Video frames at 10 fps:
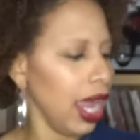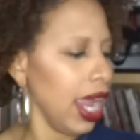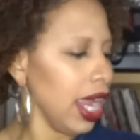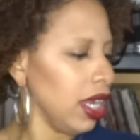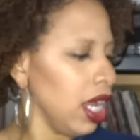
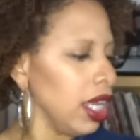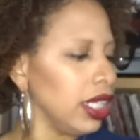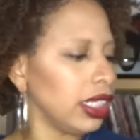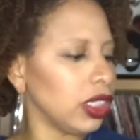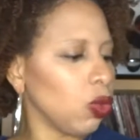And
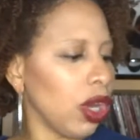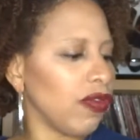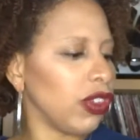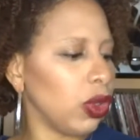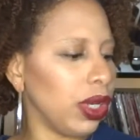this is
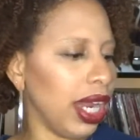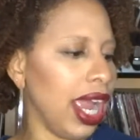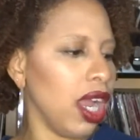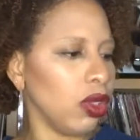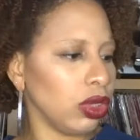one fluid
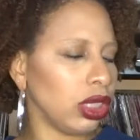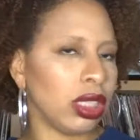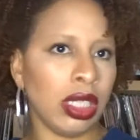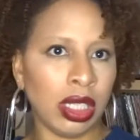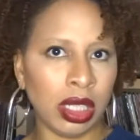
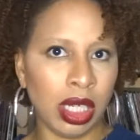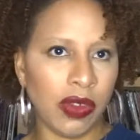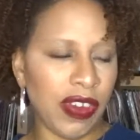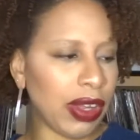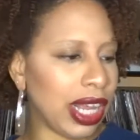ounce
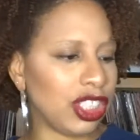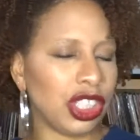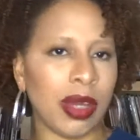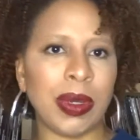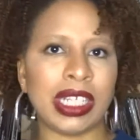of
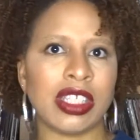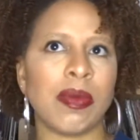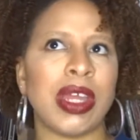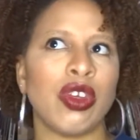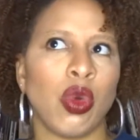foundation. I picked this
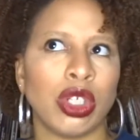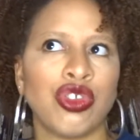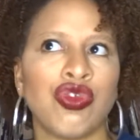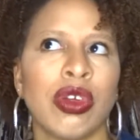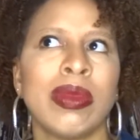up at
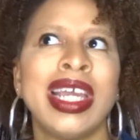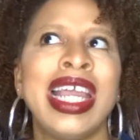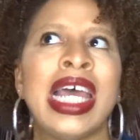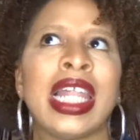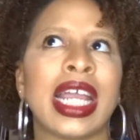Nordstrom.
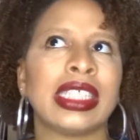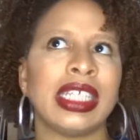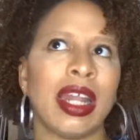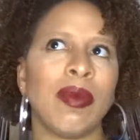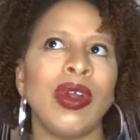Like I
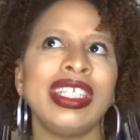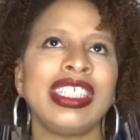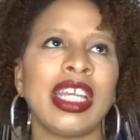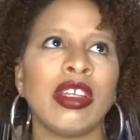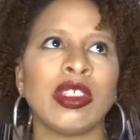said, I want to
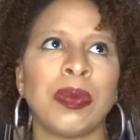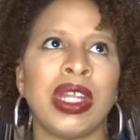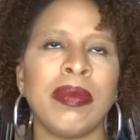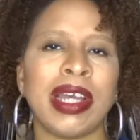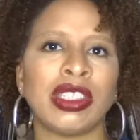say it's
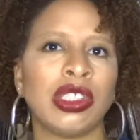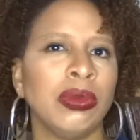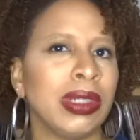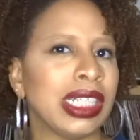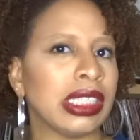been about two
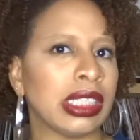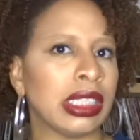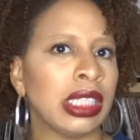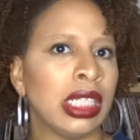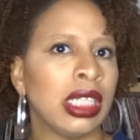
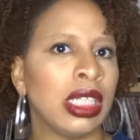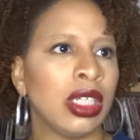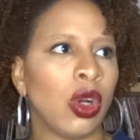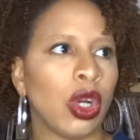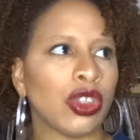months
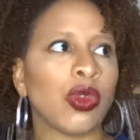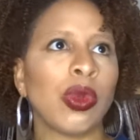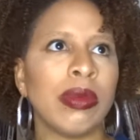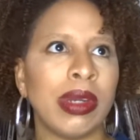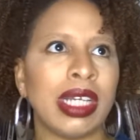or
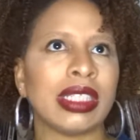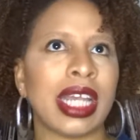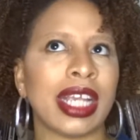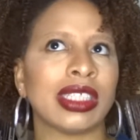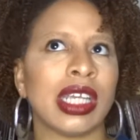three months,
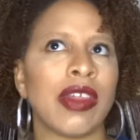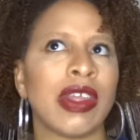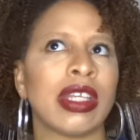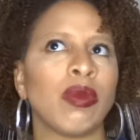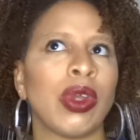actually, I
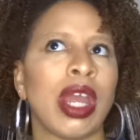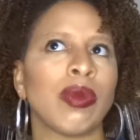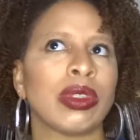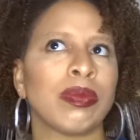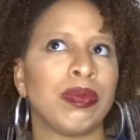think, when I
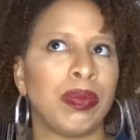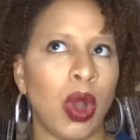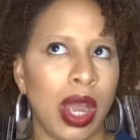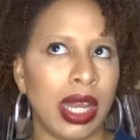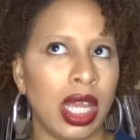
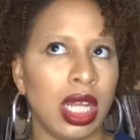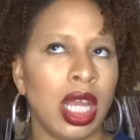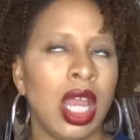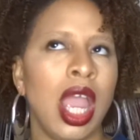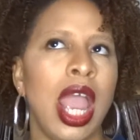bought it.
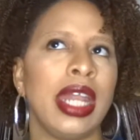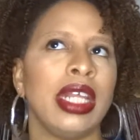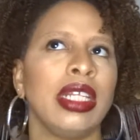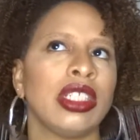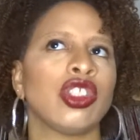And
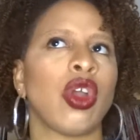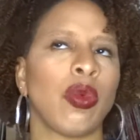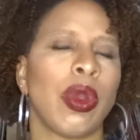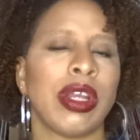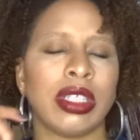then didn't
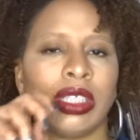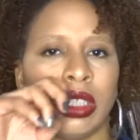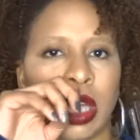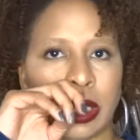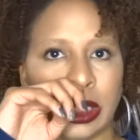start wearing it
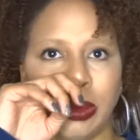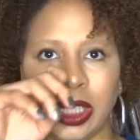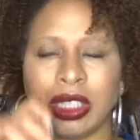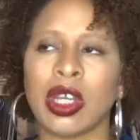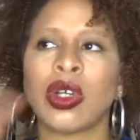until like two
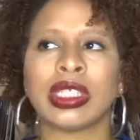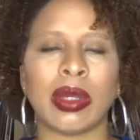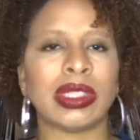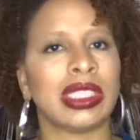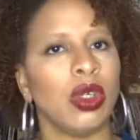months ago because
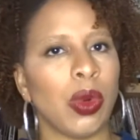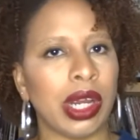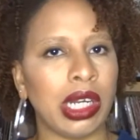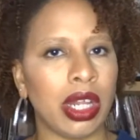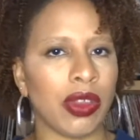I was still
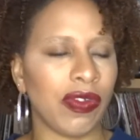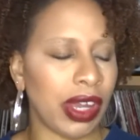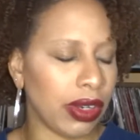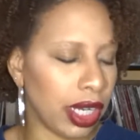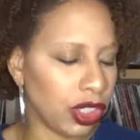wearing another
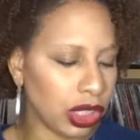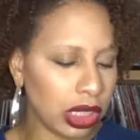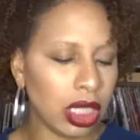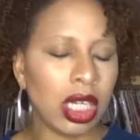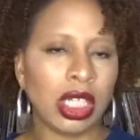
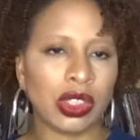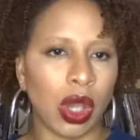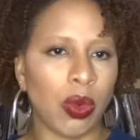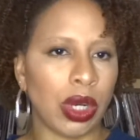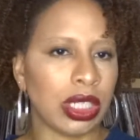foundation.
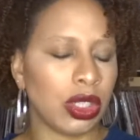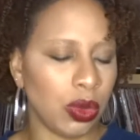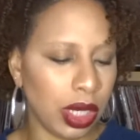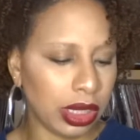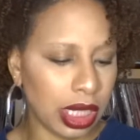So I wanted
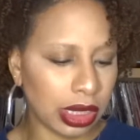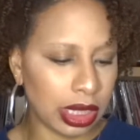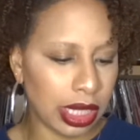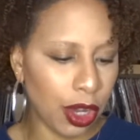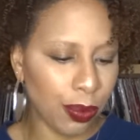to uh, test
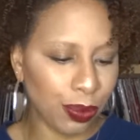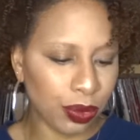this out.